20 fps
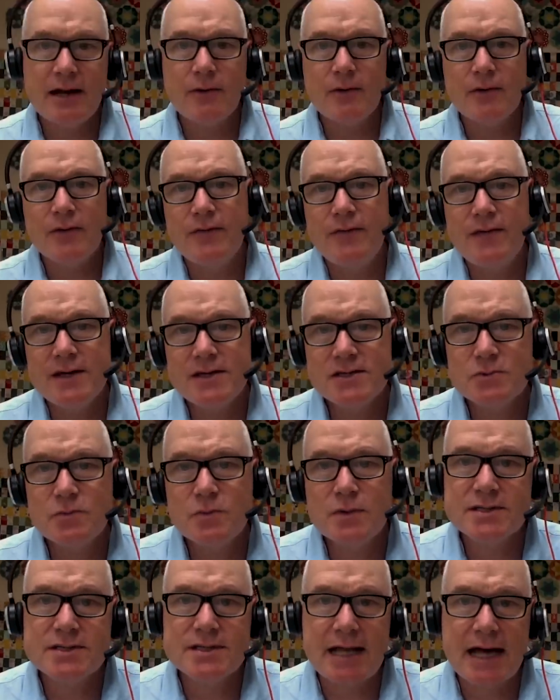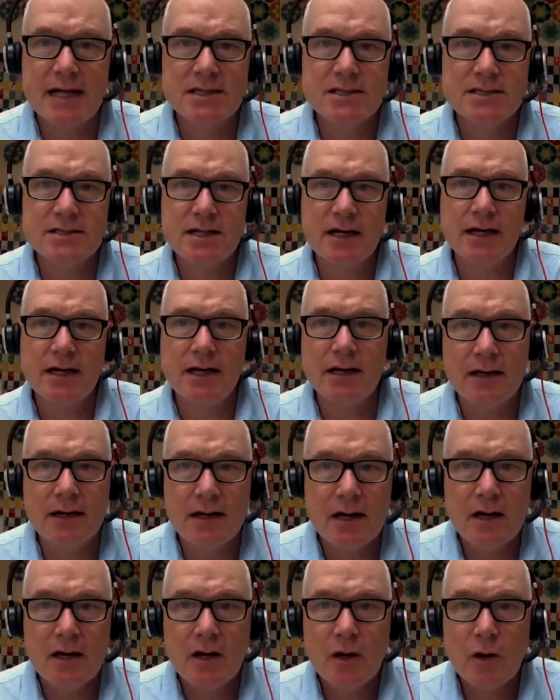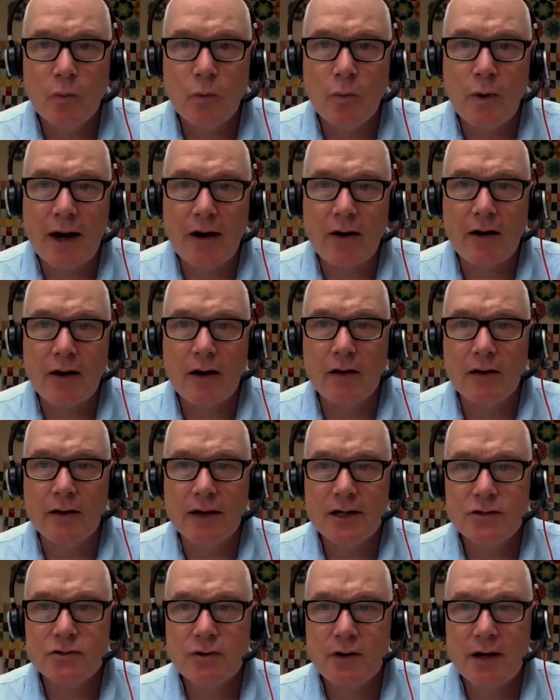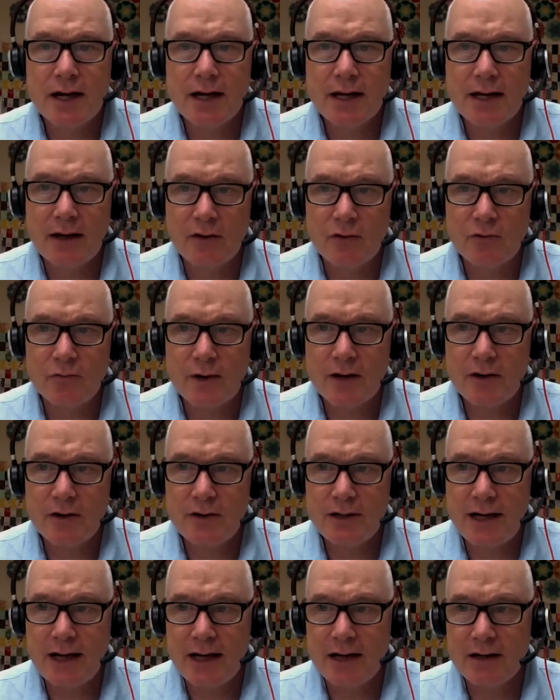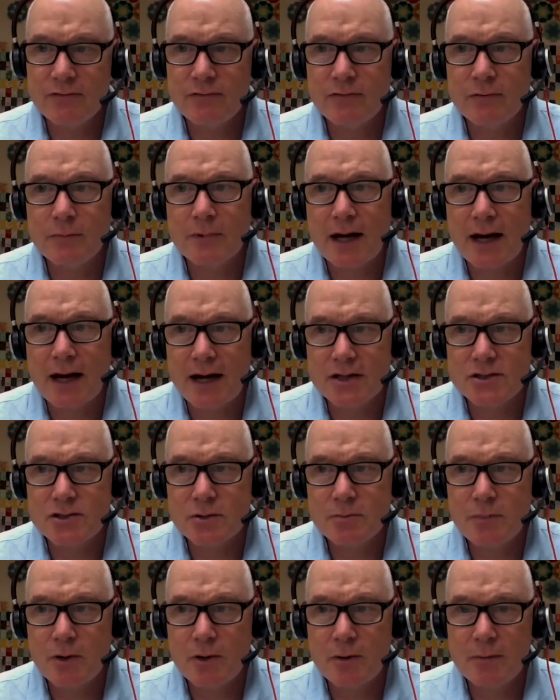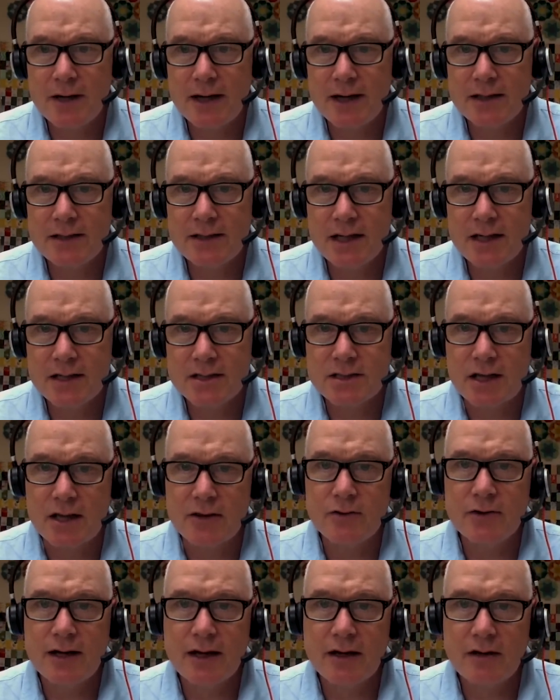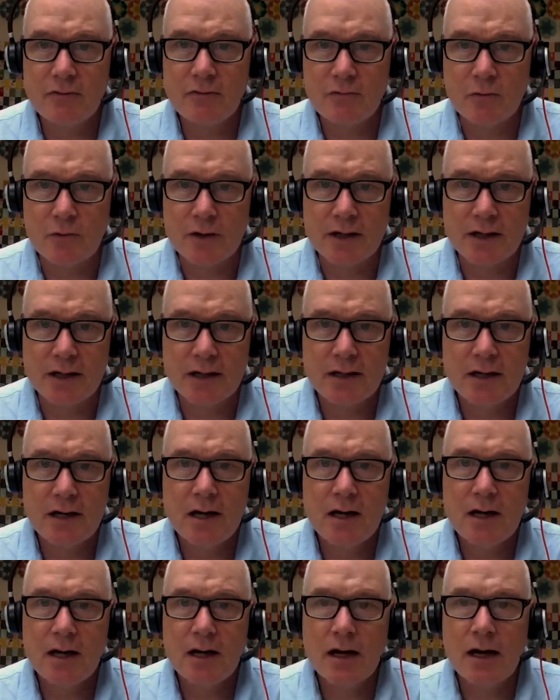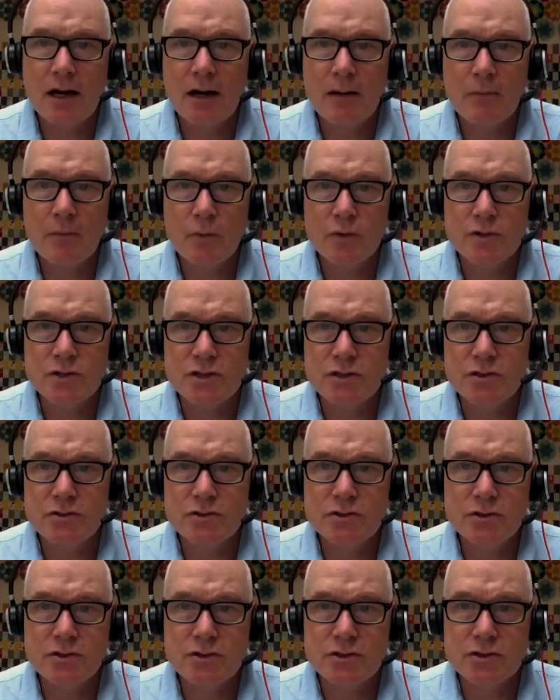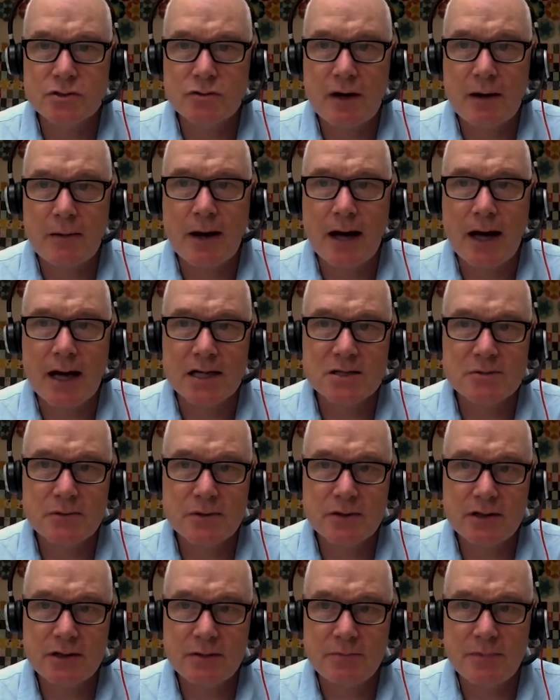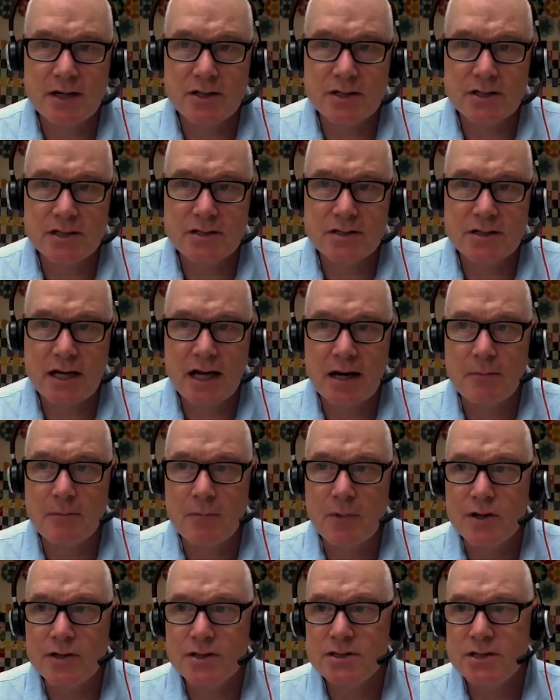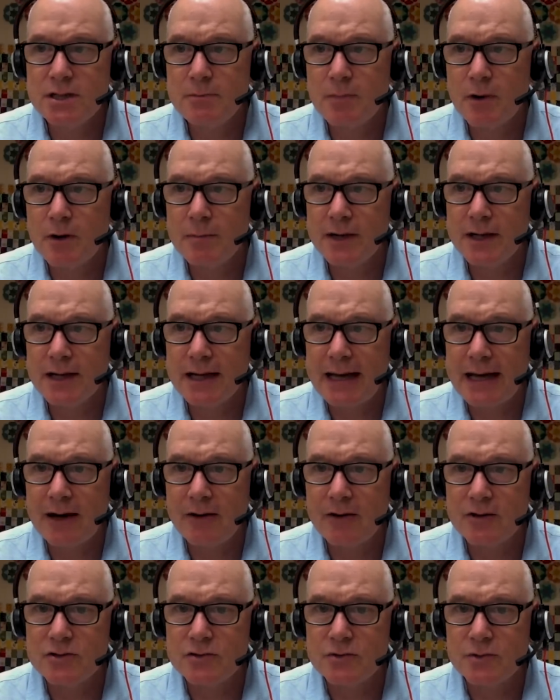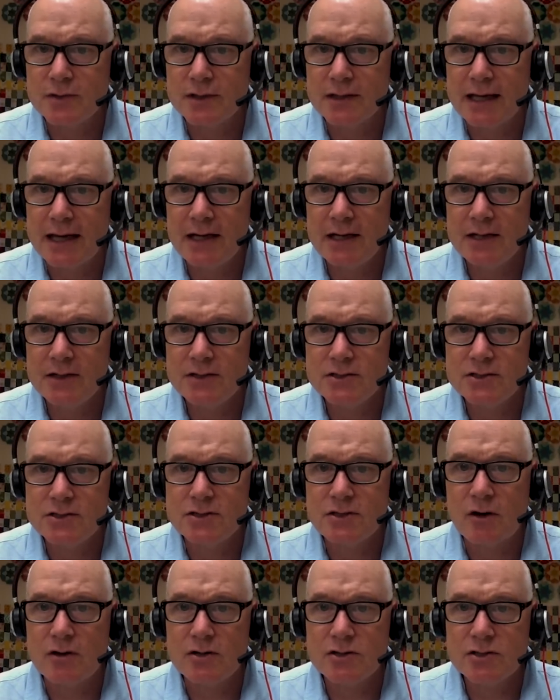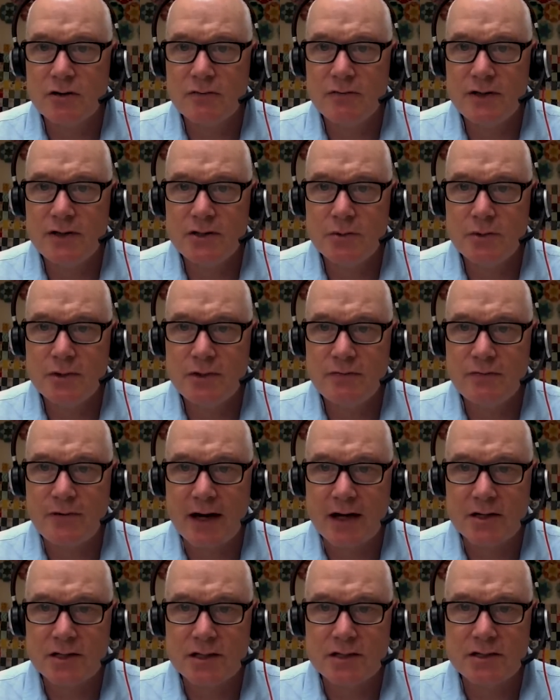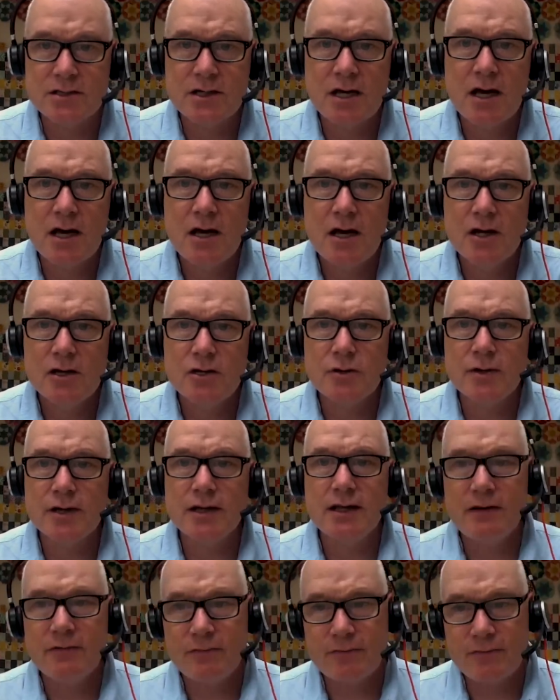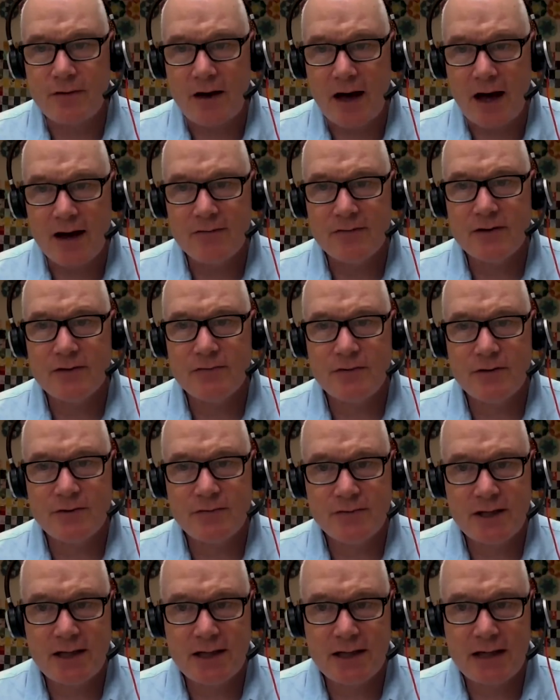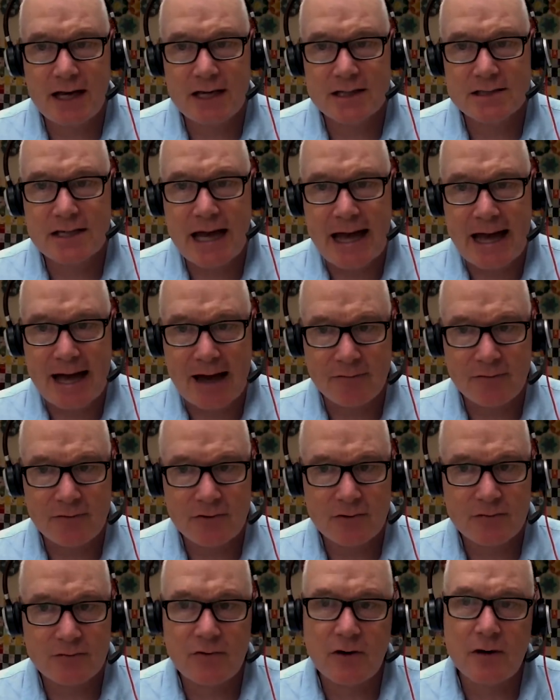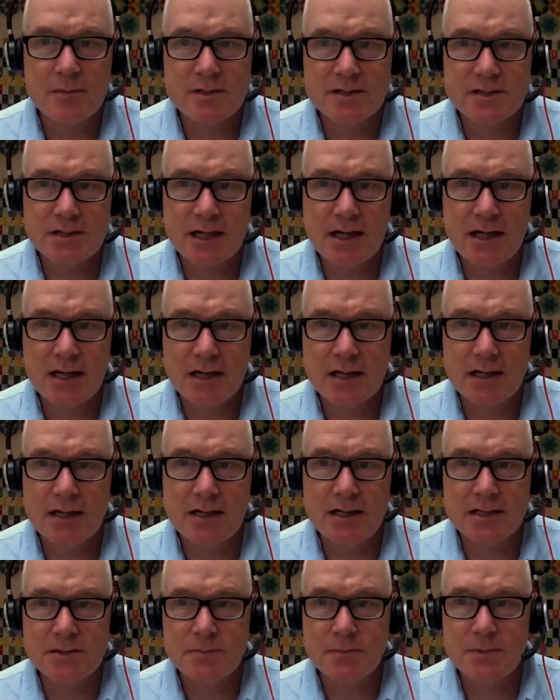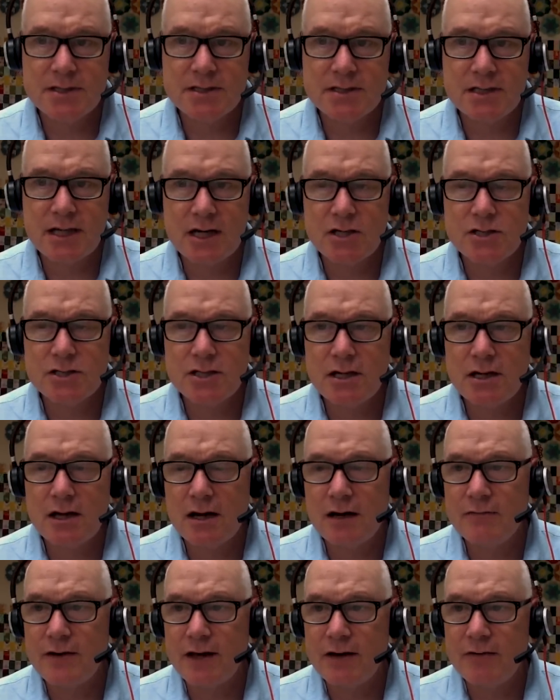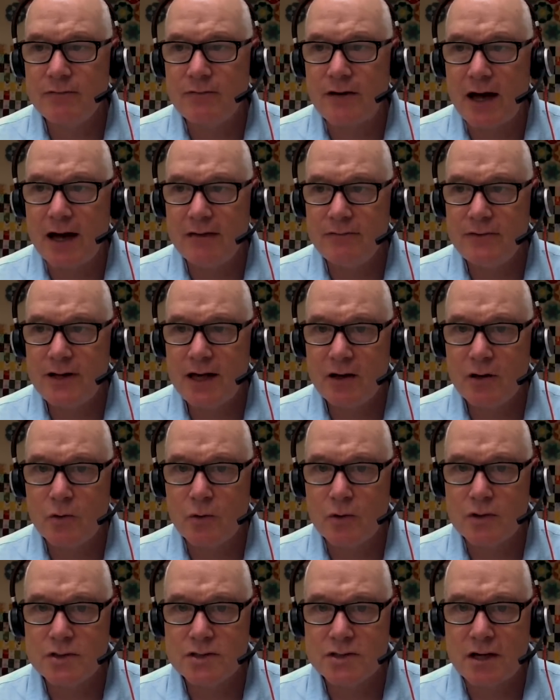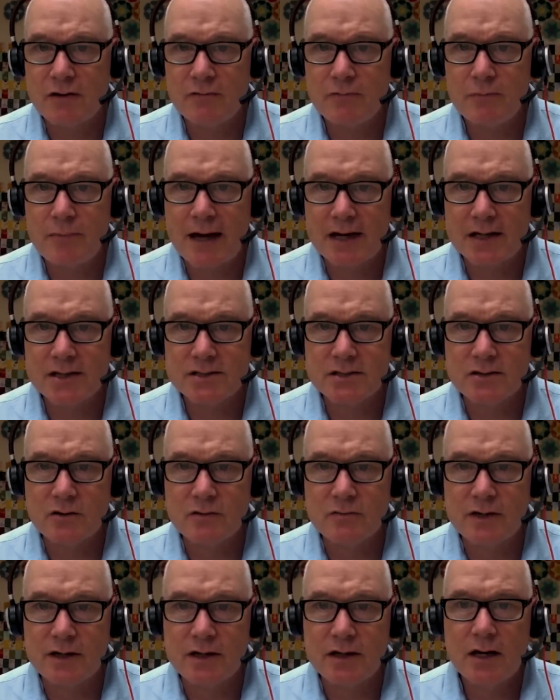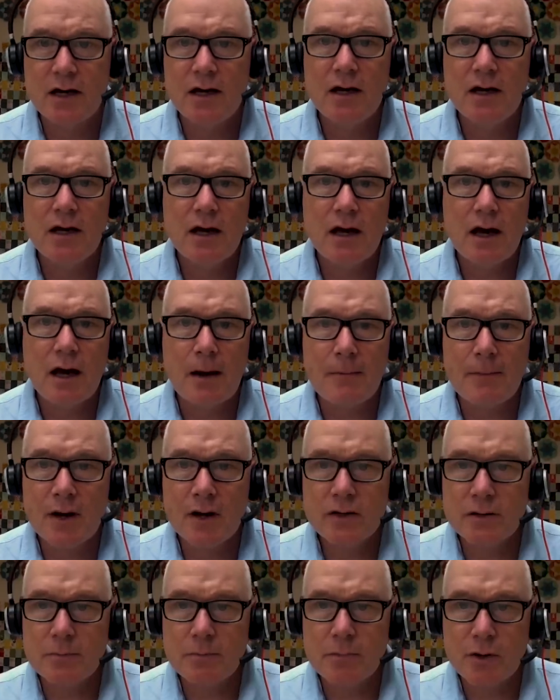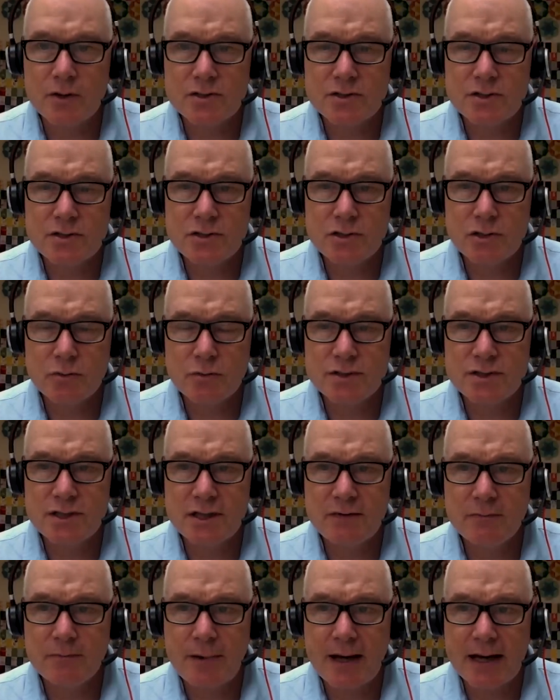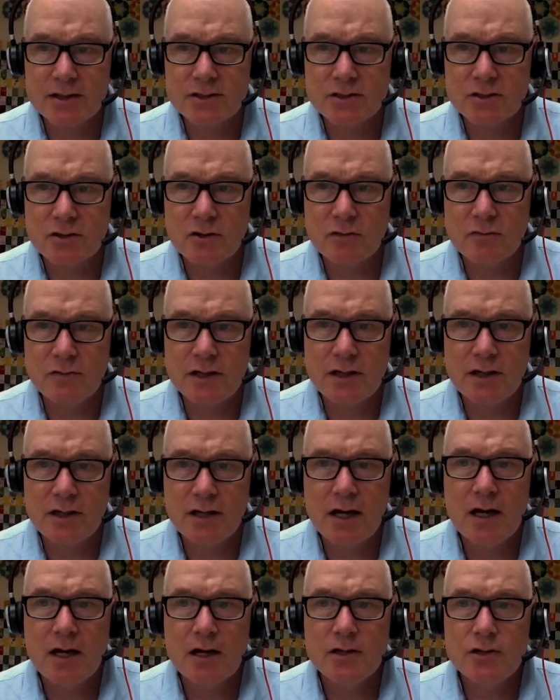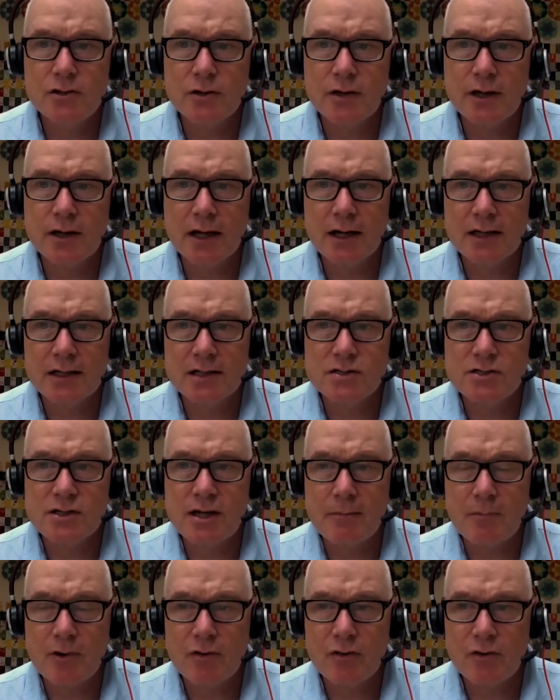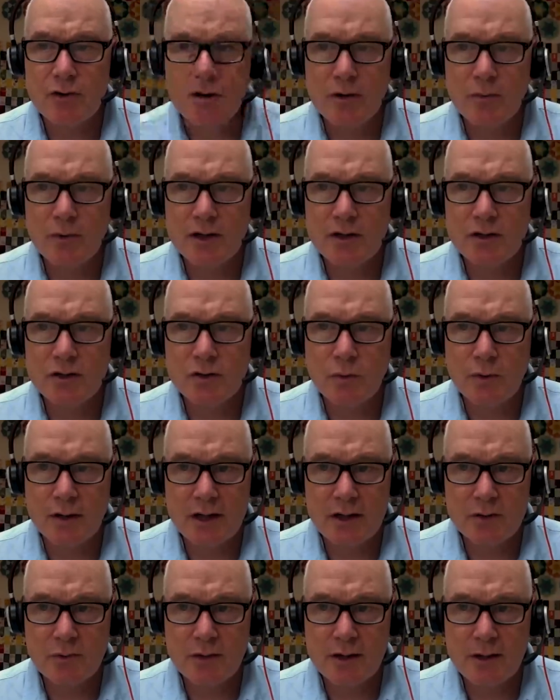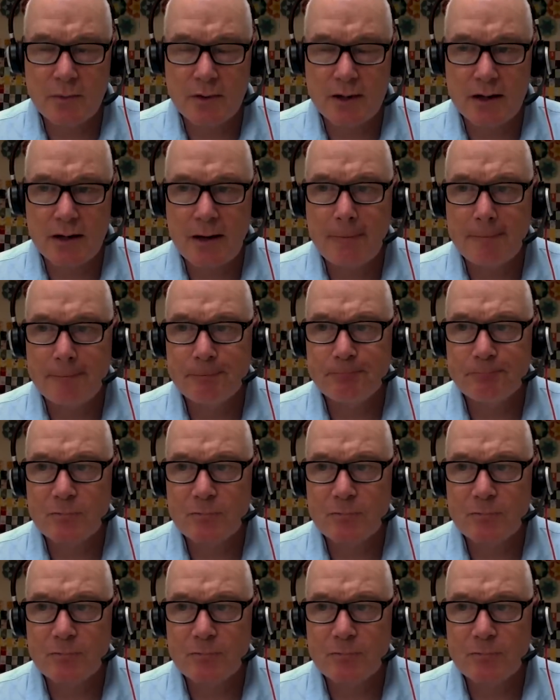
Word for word: Now, this was that study where electronic health record data from Kaiser Permanente, Southern California, um, was used to describe hospital admissions and emergency department encounters related to SARS CoV 2 infections during the 5 to 15 days after pharmacy dispensation of a five day course of Paxlovid. Among the persons who received Paxlovid during December 31, 2021